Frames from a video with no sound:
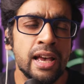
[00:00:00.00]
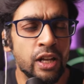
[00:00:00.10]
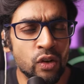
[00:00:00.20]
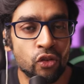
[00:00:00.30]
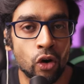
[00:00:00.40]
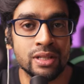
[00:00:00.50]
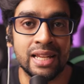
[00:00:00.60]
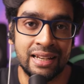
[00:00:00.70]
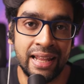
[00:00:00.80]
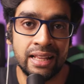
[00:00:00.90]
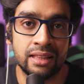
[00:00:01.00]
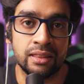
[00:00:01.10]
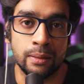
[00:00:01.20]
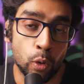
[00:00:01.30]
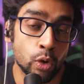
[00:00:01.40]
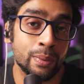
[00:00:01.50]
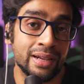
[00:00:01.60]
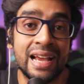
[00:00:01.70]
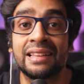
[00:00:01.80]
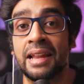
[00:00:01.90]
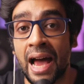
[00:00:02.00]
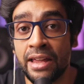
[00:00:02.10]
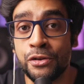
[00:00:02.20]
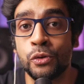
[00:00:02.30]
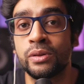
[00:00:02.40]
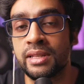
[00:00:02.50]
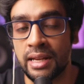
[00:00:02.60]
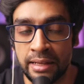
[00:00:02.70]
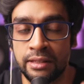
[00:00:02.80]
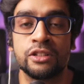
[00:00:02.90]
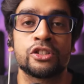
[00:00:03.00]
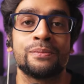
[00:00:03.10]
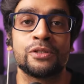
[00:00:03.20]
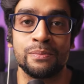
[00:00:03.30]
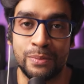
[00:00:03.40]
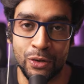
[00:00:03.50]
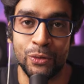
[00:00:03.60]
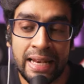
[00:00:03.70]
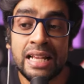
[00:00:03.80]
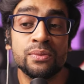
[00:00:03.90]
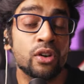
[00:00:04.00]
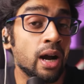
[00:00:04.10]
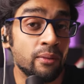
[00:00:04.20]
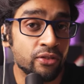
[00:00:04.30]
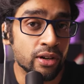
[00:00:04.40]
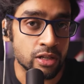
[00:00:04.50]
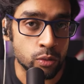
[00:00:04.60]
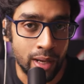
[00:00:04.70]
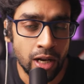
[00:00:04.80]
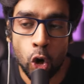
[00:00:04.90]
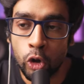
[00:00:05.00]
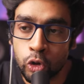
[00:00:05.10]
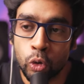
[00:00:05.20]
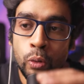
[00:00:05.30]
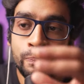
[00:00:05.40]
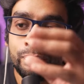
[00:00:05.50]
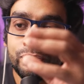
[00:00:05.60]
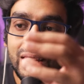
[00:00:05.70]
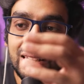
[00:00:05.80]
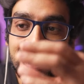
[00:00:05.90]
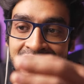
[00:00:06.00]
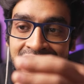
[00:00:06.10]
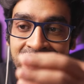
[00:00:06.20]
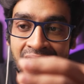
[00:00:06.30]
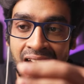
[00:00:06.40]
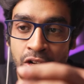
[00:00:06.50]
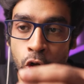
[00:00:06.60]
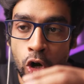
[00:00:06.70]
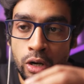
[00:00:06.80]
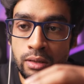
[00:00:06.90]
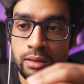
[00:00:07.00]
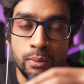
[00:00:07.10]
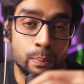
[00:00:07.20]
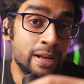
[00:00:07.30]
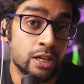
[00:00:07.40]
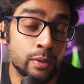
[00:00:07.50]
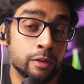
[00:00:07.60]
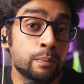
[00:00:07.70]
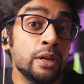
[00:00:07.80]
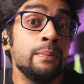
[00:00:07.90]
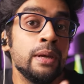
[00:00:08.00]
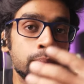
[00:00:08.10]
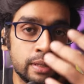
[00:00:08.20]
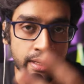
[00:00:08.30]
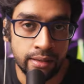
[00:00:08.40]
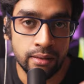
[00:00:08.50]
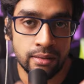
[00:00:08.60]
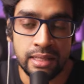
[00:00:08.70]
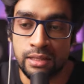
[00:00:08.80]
And of course, I'll link the portable DAC that I use in the description below. And as for comfort as well, although these are not built with premium materials,